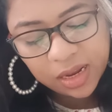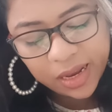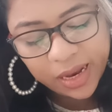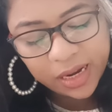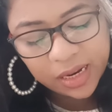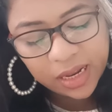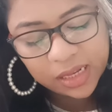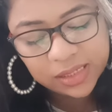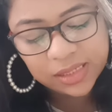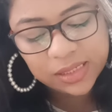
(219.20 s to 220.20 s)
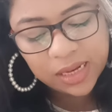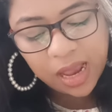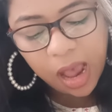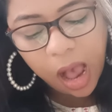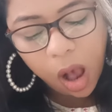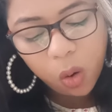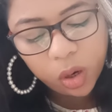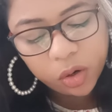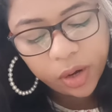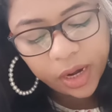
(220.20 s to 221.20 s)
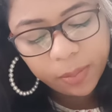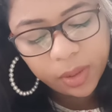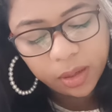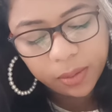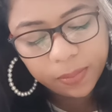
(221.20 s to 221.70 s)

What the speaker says: it is how credible